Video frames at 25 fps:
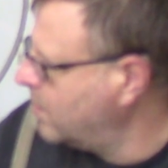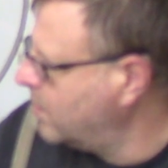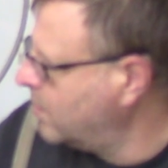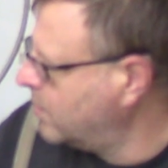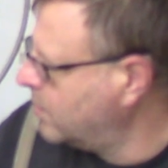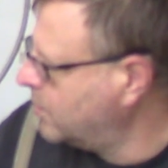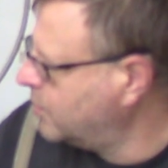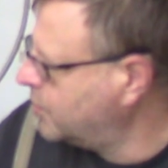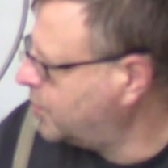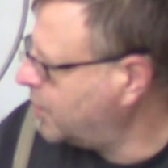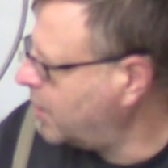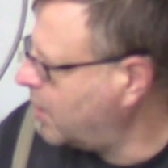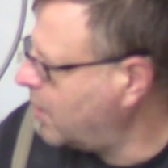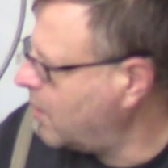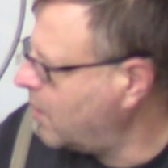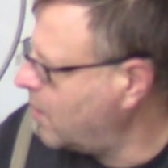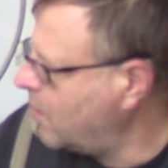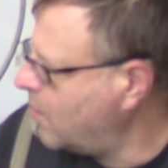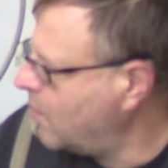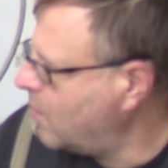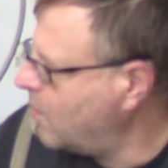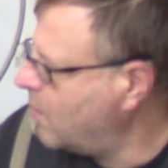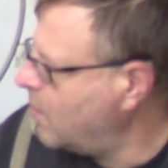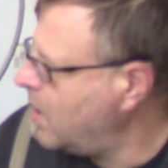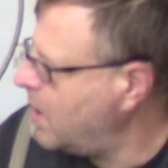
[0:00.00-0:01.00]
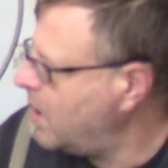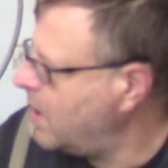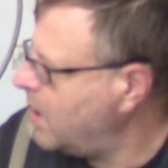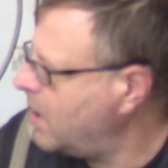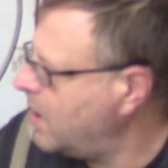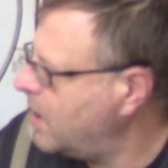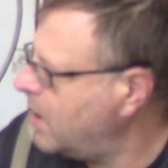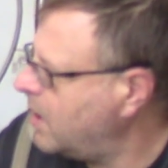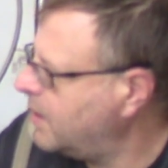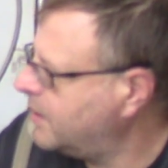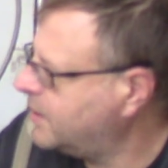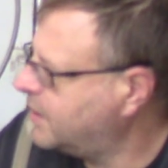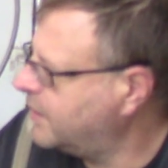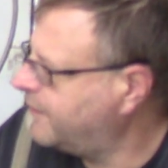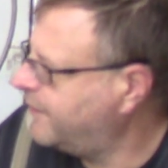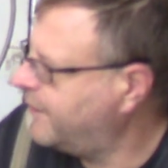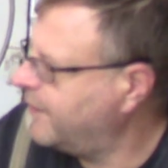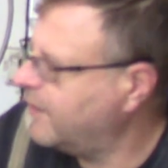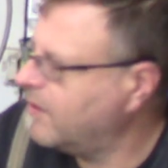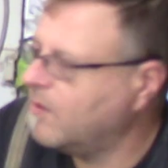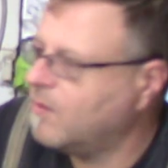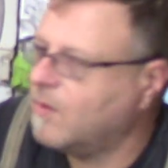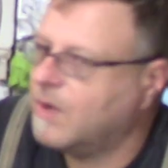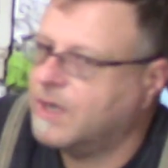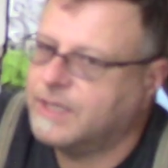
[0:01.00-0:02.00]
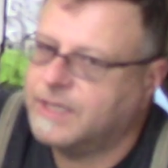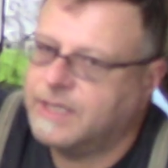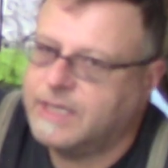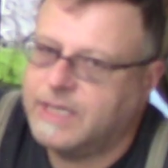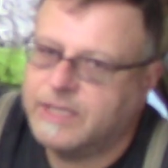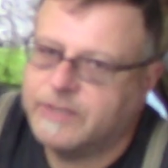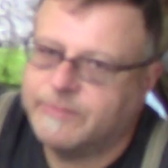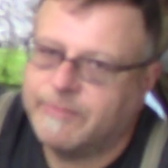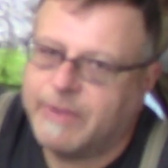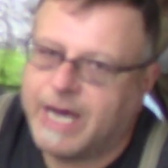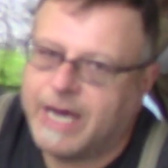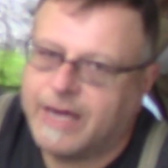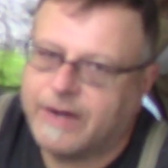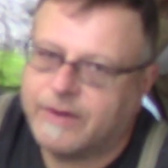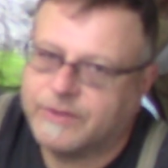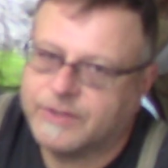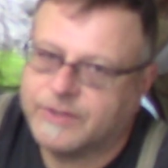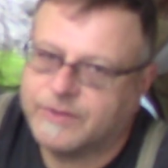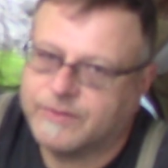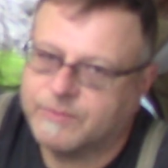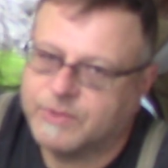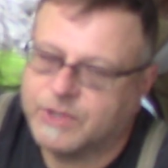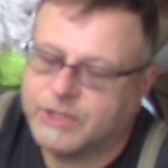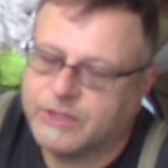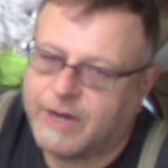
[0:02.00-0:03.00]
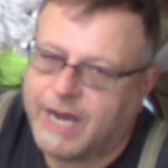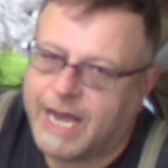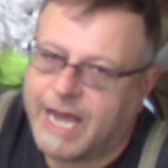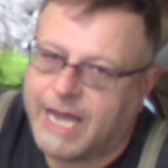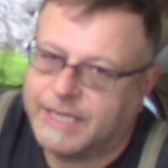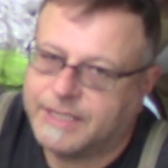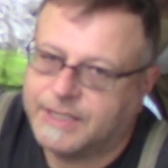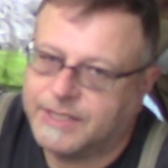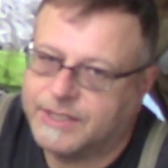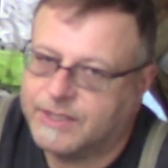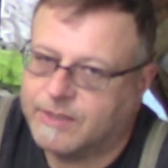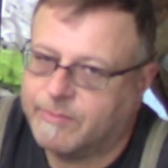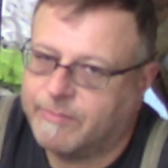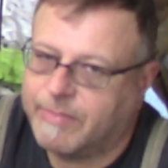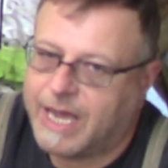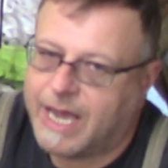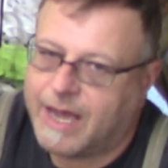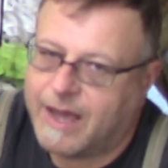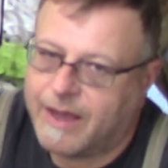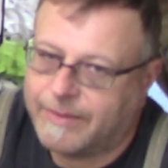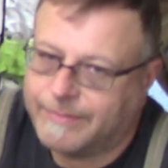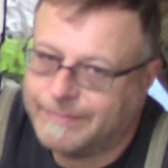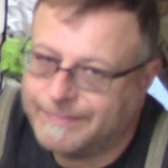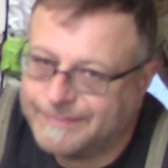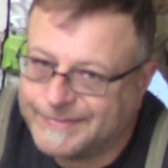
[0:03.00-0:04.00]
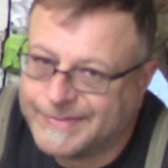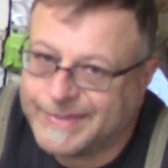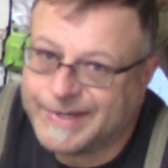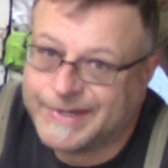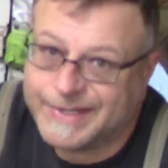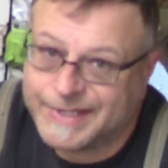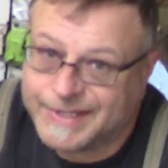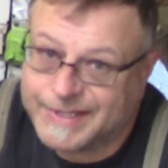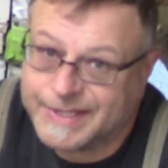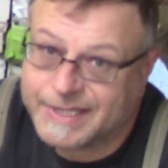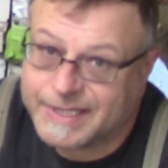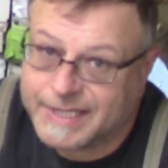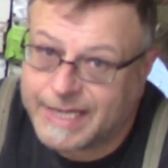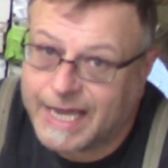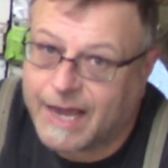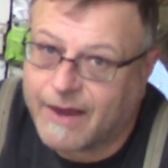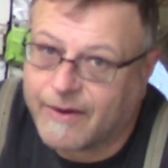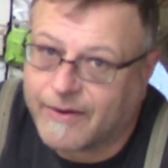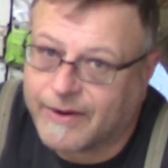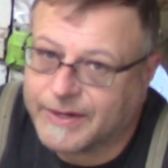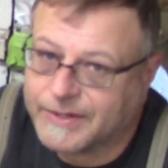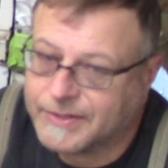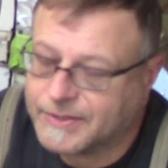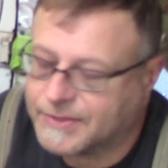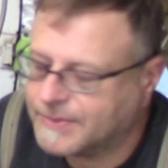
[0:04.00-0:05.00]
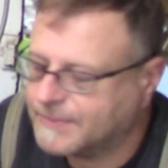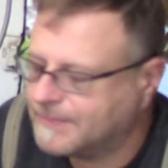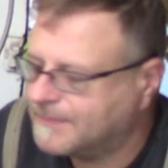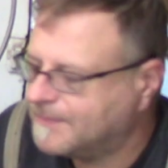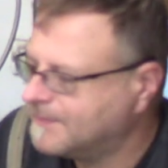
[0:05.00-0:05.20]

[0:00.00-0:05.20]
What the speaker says: So to fill one of these bottles from scratch is about 36 hours.